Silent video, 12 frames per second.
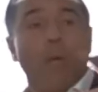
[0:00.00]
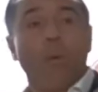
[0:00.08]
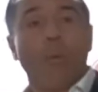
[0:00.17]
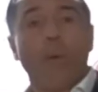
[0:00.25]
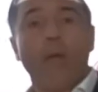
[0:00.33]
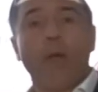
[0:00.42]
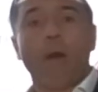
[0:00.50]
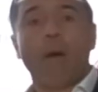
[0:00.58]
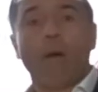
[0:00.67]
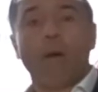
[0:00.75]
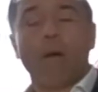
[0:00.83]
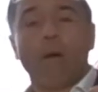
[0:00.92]

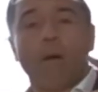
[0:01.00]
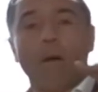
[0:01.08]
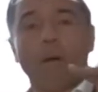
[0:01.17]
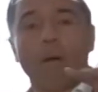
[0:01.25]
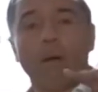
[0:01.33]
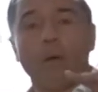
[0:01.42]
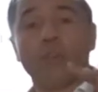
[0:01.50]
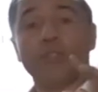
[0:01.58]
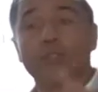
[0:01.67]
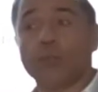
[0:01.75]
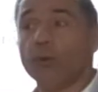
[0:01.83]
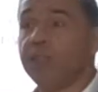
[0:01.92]
were
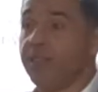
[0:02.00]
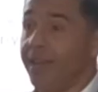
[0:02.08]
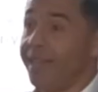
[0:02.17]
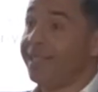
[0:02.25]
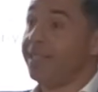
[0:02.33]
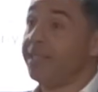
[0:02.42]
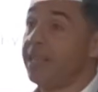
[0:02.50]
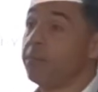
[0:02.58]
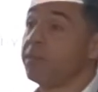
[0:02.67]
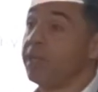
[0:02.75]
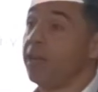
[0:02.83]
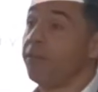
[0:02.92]
consolidating
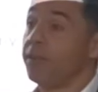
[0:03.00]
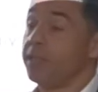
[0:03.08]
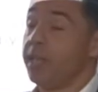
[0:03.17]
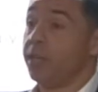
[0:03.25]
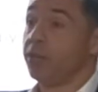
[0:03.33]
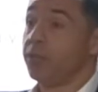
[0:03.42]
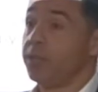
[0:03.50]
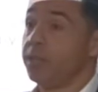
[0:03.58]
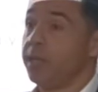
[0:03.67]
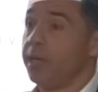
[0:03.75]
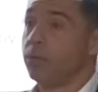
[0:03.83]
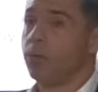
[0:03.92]
themselves as nation
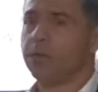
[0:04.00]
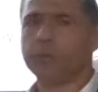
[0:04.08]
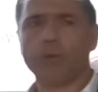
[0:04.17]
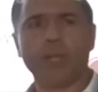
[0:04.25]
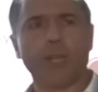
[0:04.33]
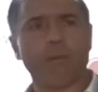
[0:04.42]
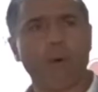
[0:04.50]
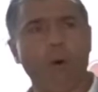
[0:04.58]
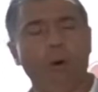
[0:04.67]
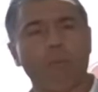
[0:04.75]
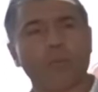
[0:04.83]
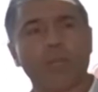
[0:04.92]
states. We're talking about
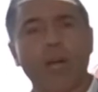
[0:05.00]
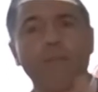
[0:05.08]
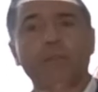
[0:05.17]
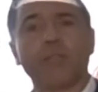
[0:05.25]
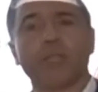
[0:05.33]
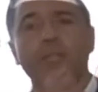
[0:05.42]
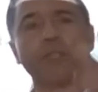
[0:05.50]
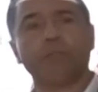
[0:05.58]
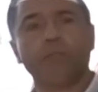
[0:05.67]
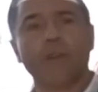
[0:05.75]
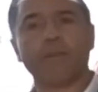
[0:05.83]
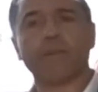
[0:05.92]
almost half a
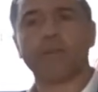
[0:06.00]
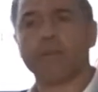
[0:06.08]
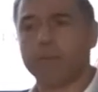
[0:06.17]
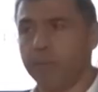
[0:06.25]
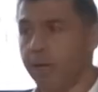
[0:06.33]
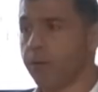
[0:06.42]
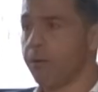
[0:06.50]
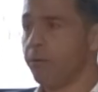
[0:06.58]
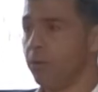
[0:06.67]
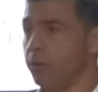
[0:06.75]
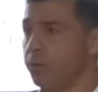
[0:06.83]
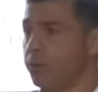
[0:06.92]
century after the big
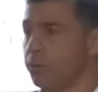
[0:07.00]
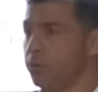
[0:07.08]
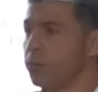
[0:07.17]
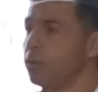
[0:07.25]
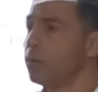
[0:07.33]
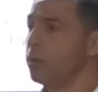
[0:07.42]
revolutions